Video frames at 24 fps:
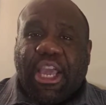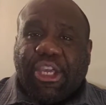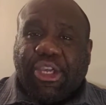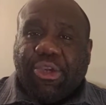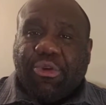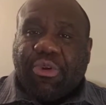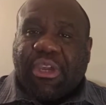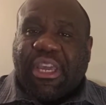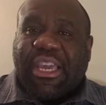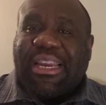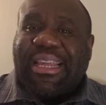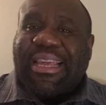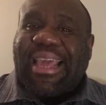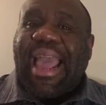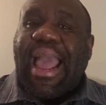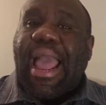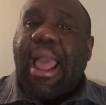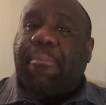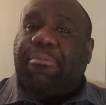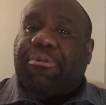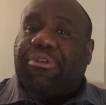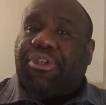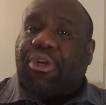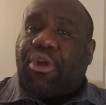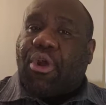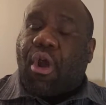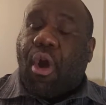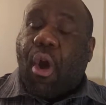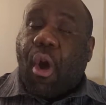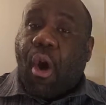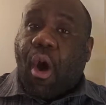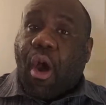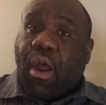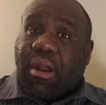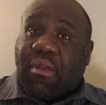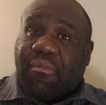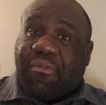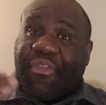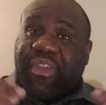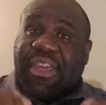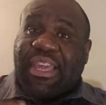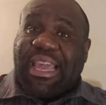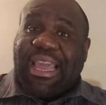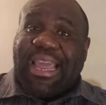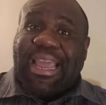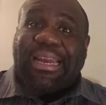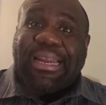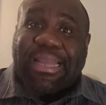you can capture all of
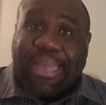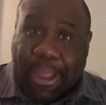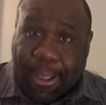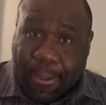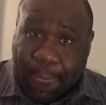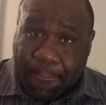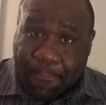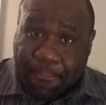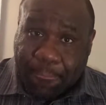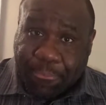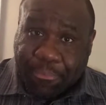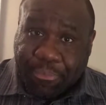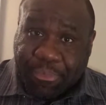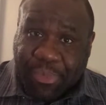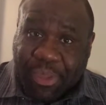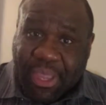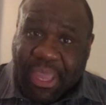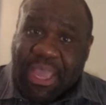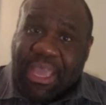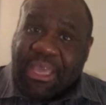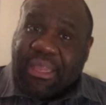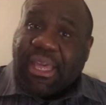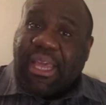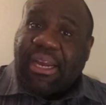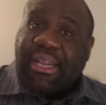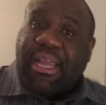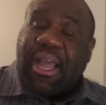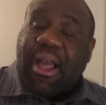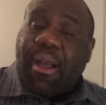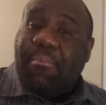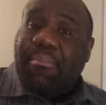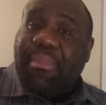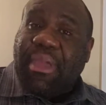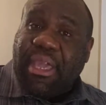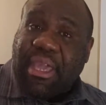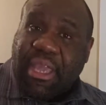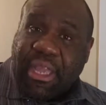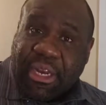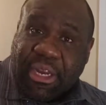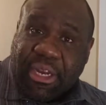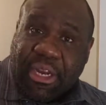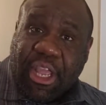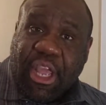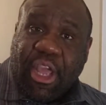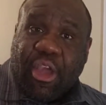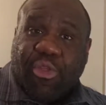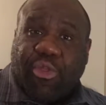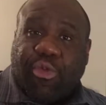the income that come
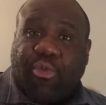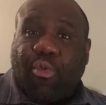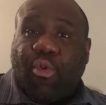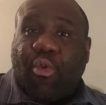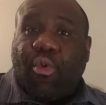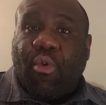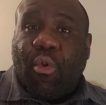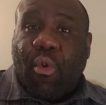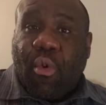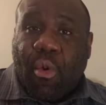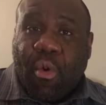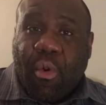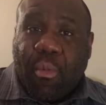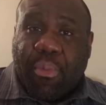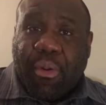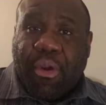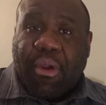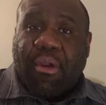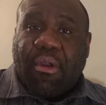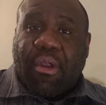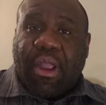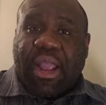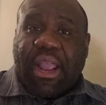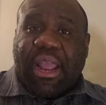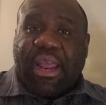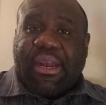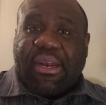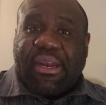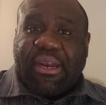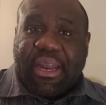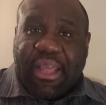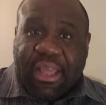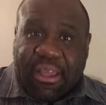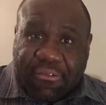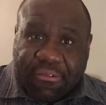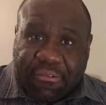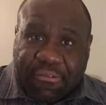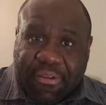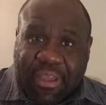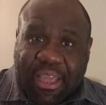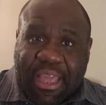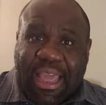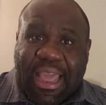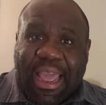in through Uber and Lyft,